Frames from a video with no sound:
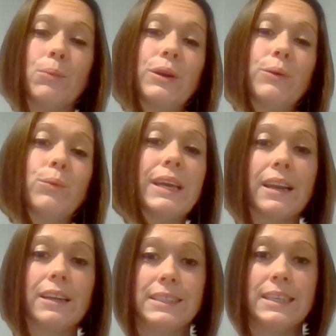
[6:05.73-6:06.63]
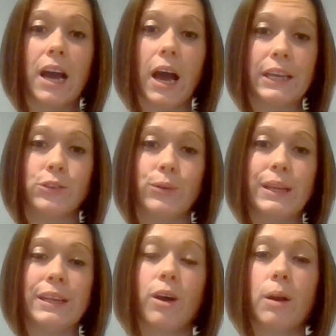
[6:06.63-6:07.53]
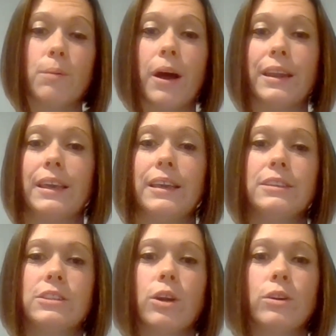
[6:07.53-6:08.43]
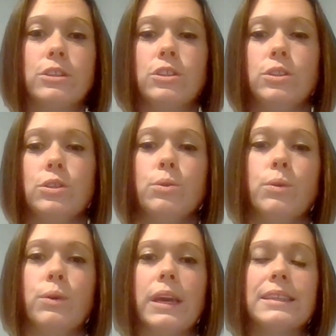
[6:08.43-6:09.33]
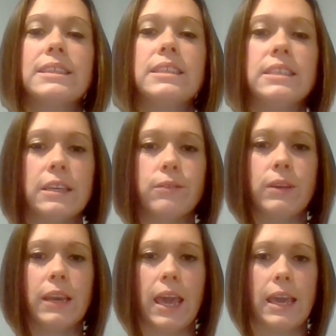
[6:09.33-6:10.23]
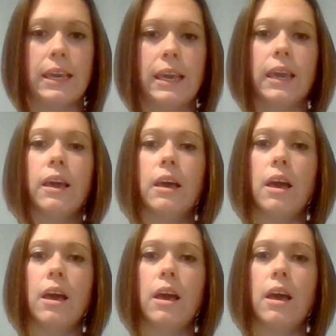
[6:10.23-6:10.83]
When we get dehydrated, our body starts to get stiff and achy,